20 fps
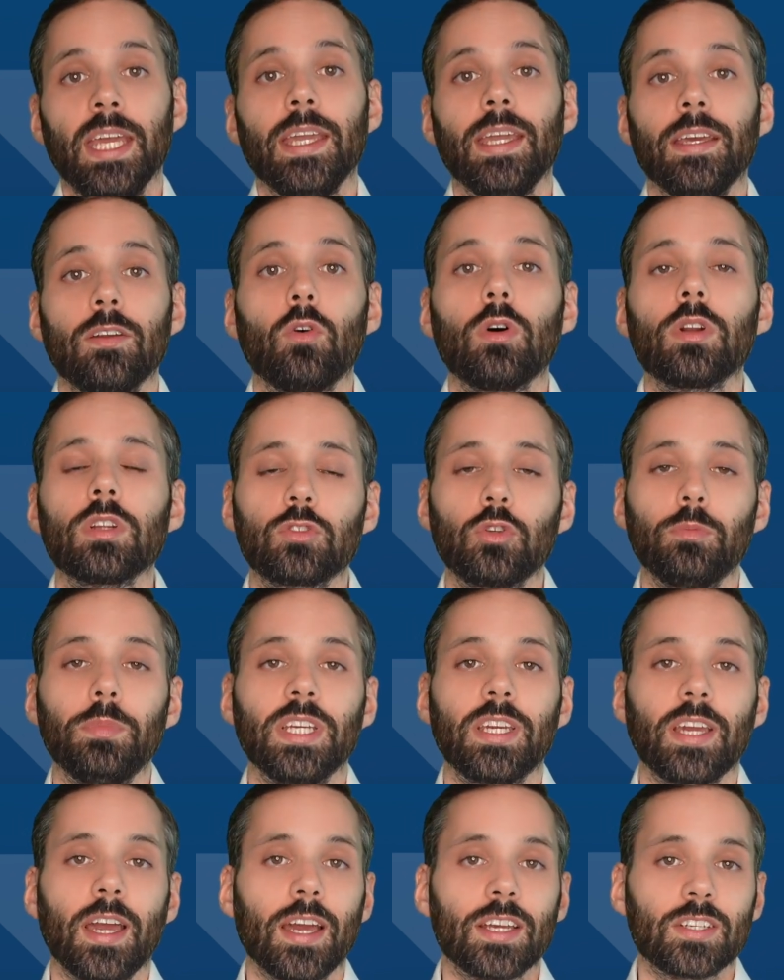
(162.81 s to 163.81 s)
In order to be
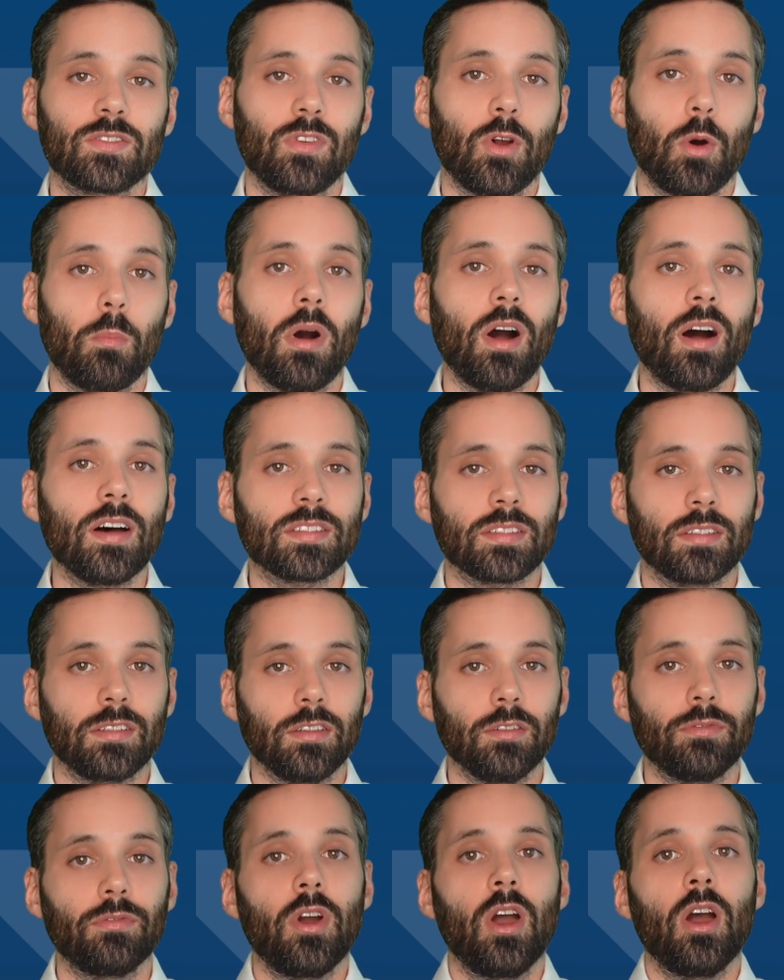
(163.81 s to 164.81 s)
cash flow
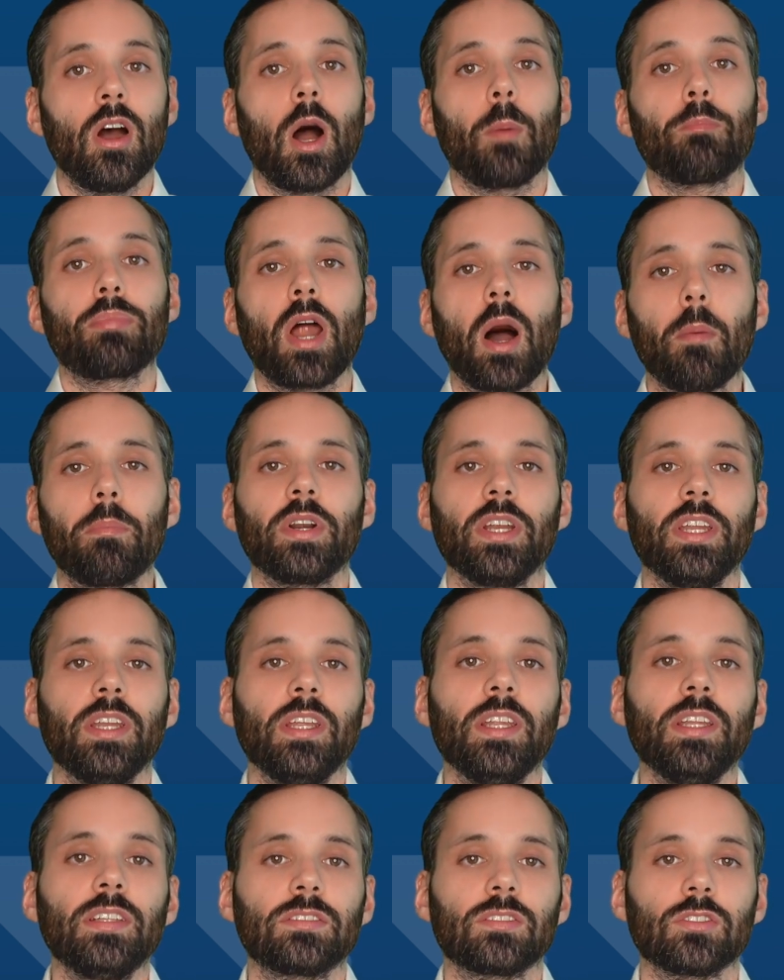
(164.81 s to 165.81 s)
positive, a property
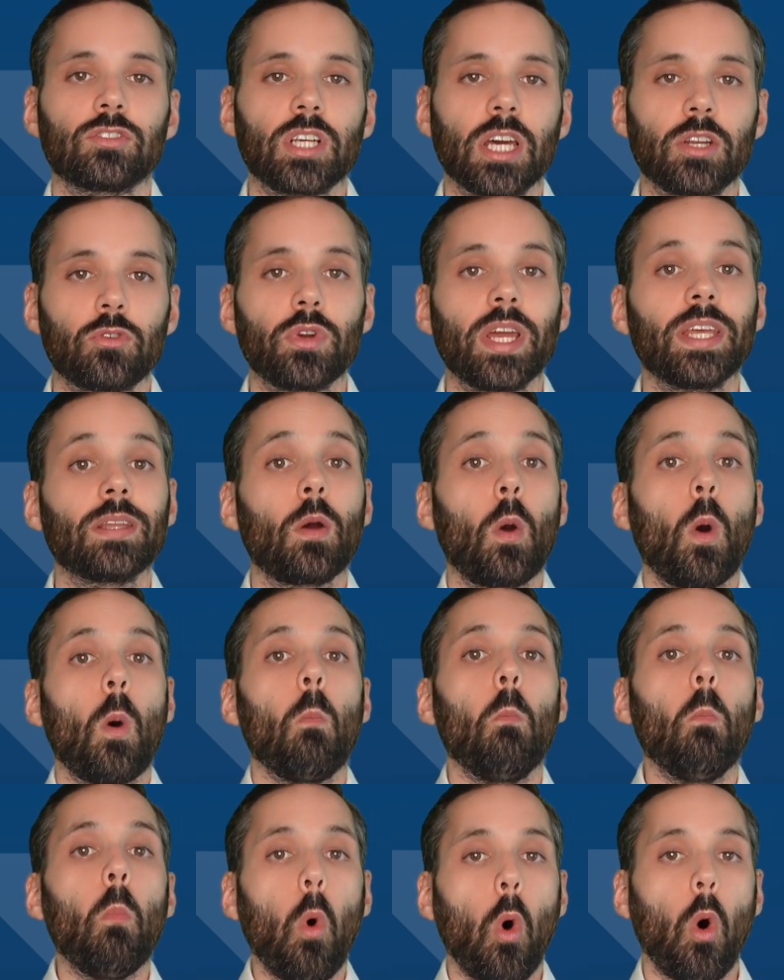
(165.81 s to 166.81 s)
needs to generate
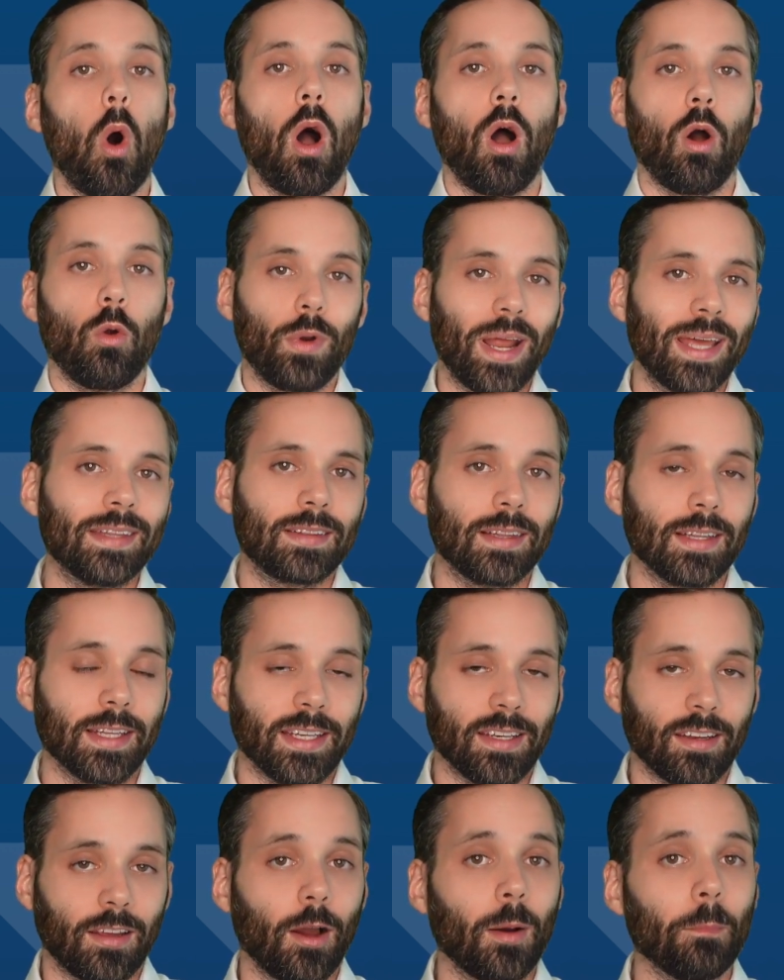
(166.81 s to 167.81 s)
more rental
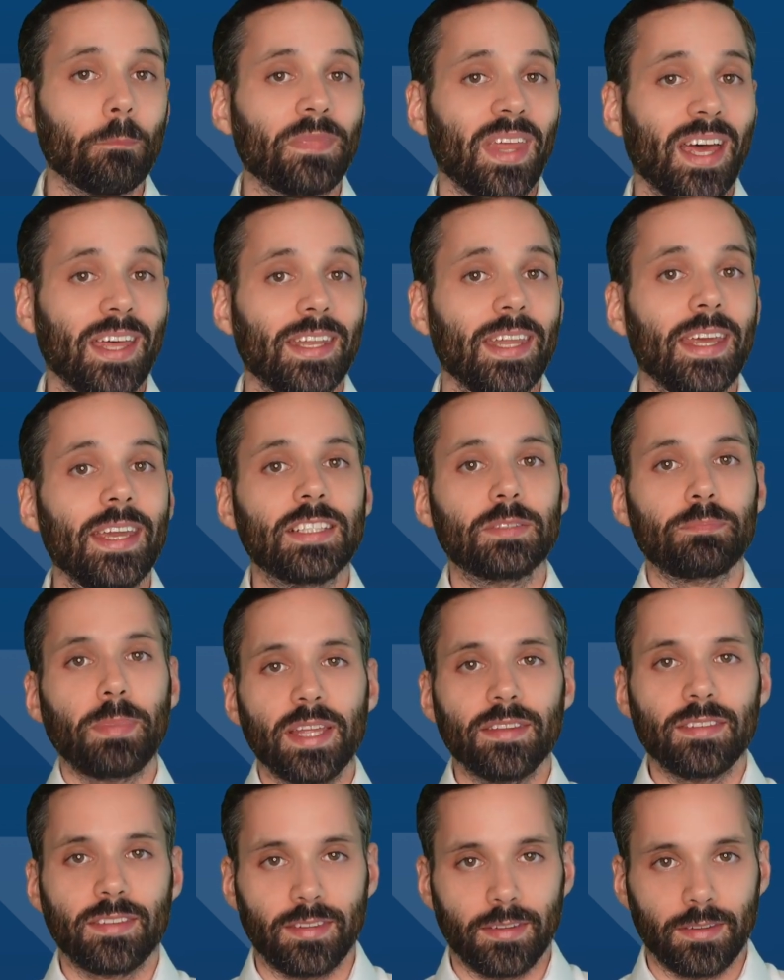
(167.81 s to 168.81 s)
income than
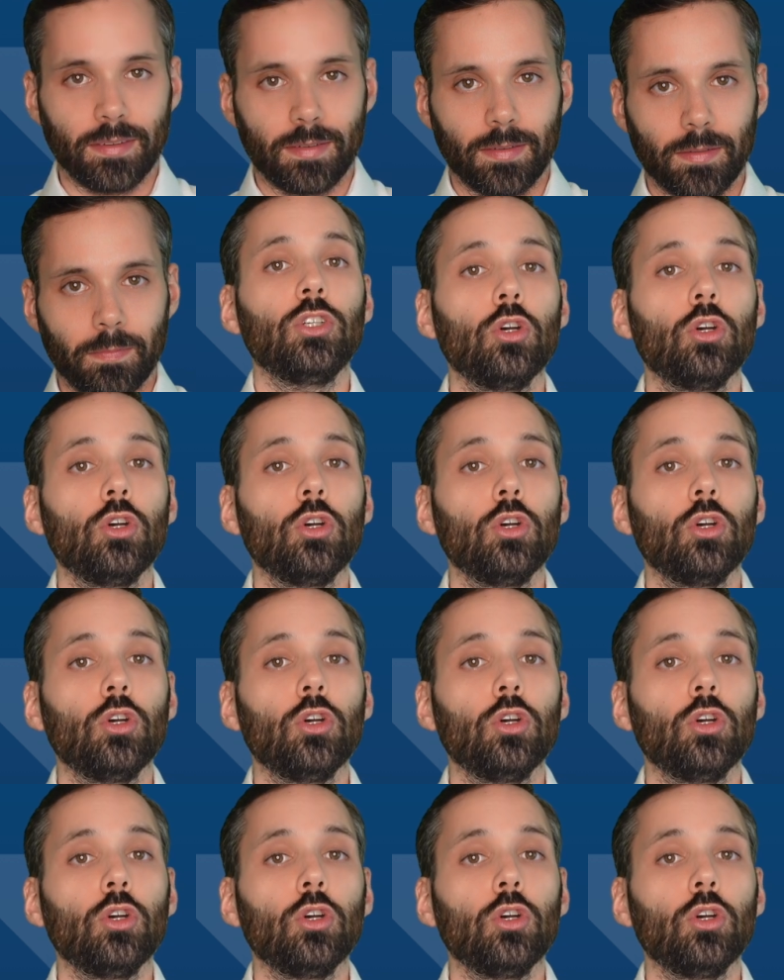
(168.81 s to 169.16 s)
expenses.